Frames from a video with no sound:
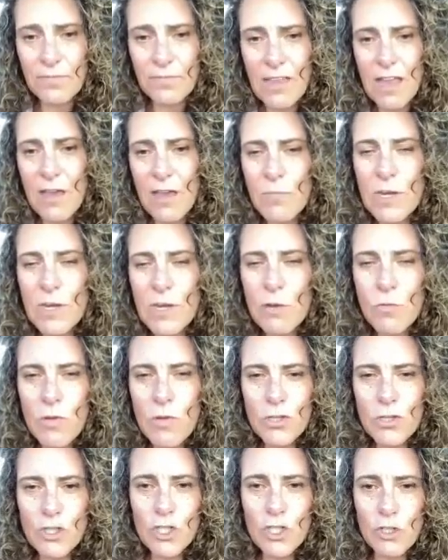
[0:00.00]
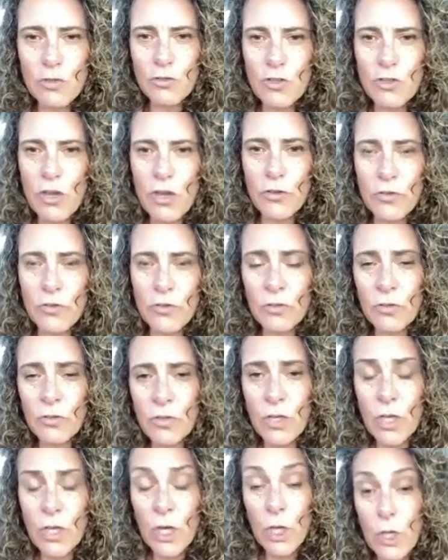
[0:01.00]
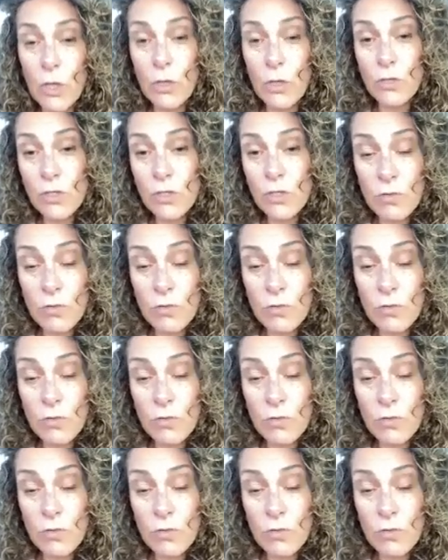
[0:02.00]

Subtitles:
How many women do you know whose